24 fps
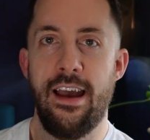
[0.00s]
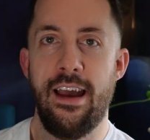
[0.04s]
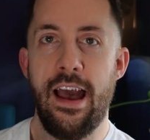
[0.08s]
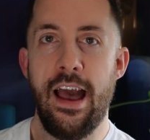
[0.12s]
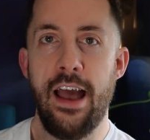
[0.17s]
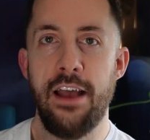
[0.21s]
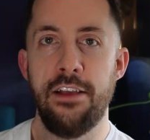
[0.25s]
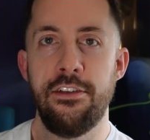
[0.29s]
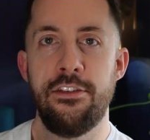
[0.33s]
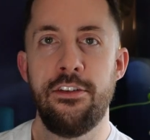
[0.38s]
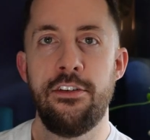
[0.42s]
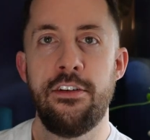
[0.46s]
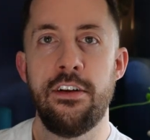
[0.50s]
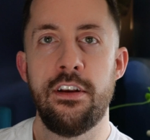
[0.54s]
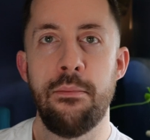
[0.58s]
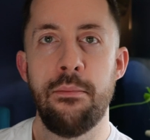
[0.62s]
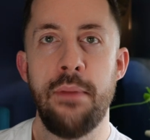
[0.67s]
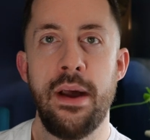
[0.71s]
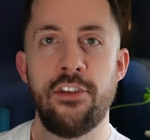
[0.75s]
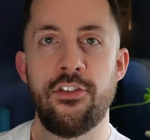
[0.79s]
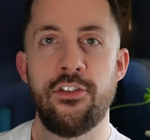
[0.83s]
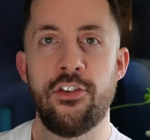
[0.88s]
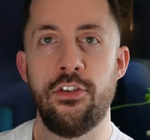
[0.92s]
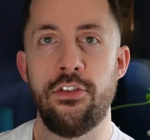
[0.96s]
As you can
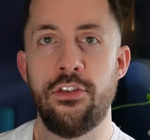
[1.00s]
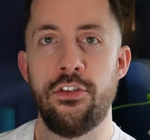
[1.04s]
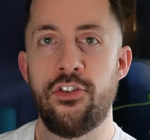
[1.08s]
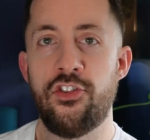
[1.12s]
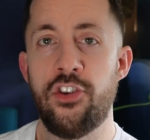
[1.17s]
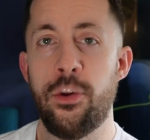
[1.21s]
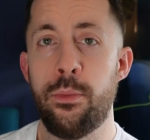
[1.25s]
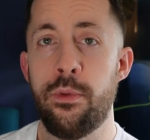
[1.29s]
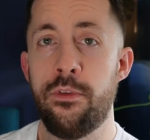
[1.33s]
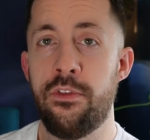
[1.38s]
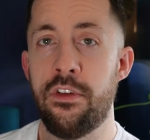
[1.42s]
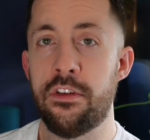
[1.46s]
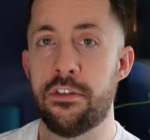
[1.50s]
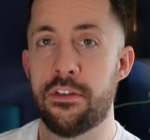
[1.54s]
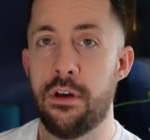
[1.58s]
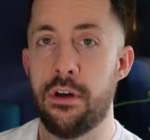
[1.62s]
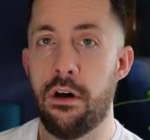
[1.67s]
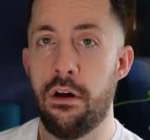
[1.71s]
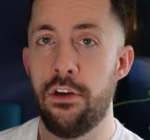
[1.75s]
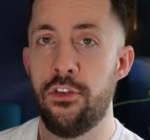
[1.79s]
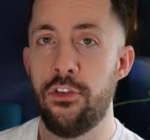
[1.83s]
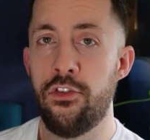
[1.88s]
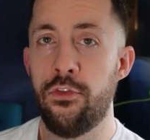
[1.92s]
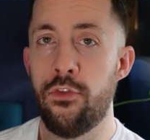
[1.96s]
imagine, on a ship of this
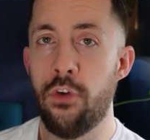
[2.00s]
size,